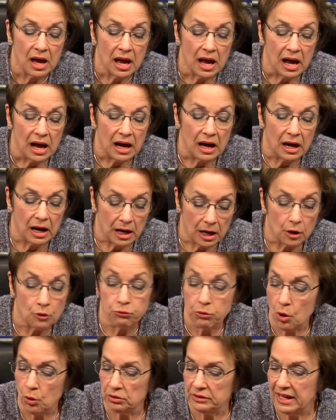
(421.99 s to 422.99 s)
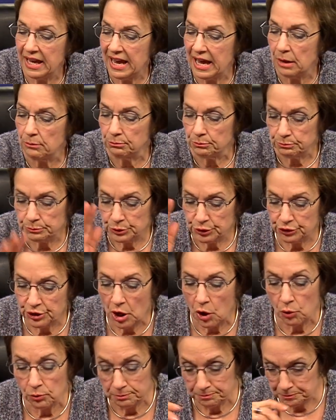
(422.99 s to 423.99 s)
a rolled hem.
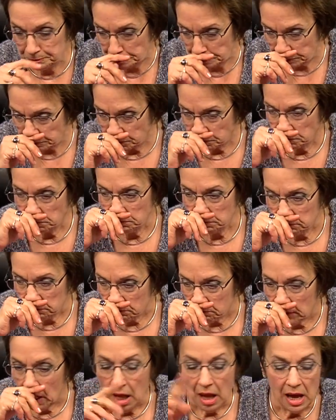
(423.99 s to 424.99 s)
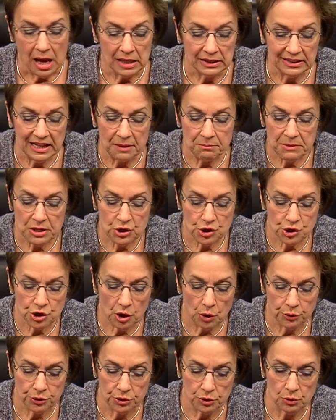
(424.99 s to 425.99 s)
So let me show
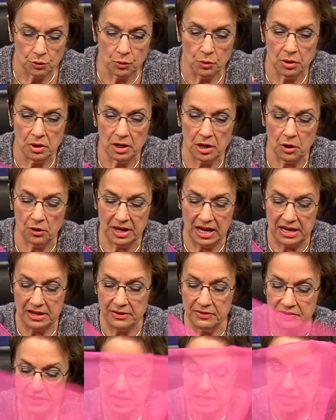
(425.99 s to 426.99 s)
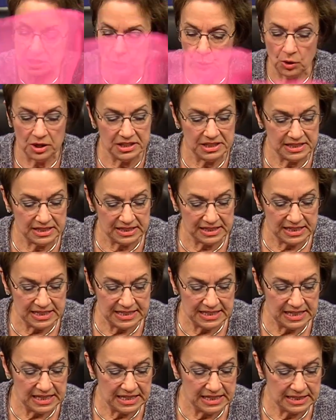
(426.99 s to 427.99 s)
you. Okay, this
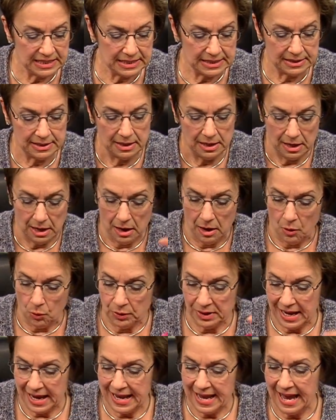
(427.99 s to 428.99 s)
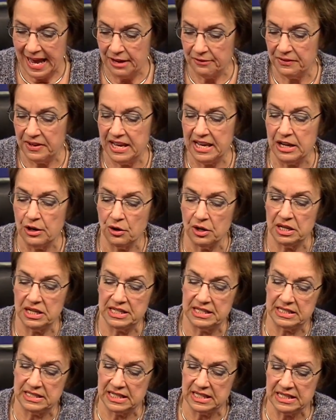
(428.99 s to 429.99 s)
is what I have here.
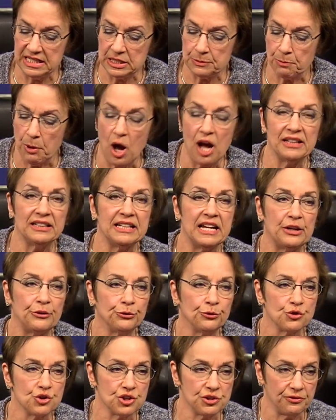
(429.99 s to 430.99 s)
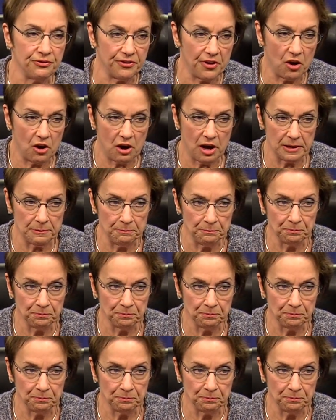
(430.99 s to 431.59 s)
This is polyester chiffon,